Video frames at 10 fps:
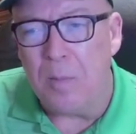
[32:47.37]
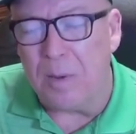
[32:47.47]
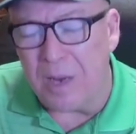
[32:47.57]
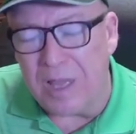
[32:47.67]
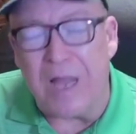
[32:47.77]

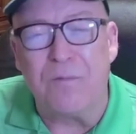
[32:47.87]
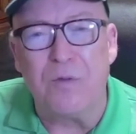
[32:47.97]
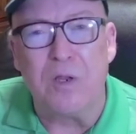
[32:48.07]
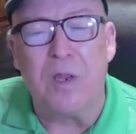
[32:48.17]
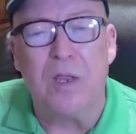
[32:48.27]
but a lot of
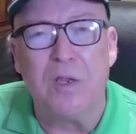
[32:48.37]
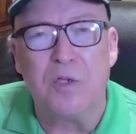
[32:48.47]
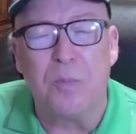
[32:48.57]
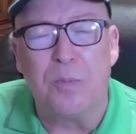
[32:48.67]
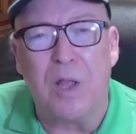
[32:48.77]
it
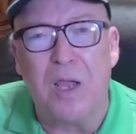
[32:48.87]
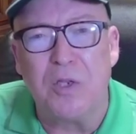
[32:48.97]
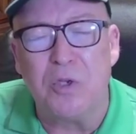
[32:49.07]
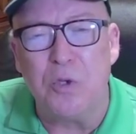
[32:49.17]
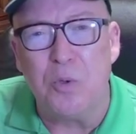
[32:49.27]
is
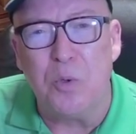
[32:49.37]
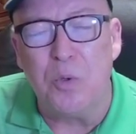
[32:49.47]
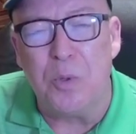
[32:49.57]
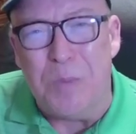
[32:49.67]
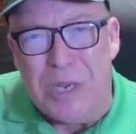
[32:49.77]
applied to
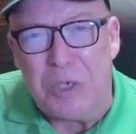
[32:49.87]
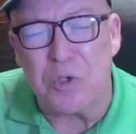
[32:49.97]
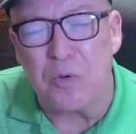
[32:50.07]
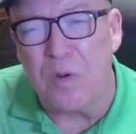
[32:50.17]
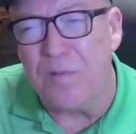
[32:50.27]
the
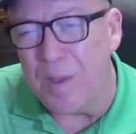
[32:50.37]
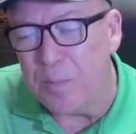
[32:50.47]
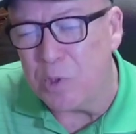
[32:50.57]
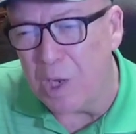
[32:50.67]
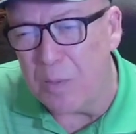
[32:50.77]
ministry of
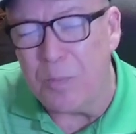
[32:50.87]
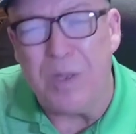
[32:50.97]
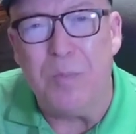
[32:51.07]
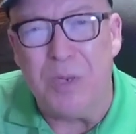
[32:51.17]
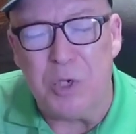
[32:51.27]

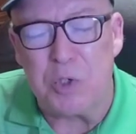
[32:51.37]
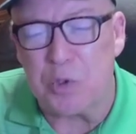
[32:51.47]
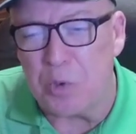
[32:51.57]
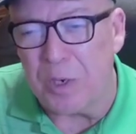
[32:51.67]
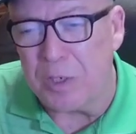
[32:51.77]
MJB
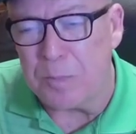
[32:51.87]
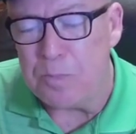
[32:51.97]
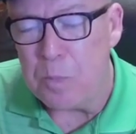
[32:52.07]
Ministries.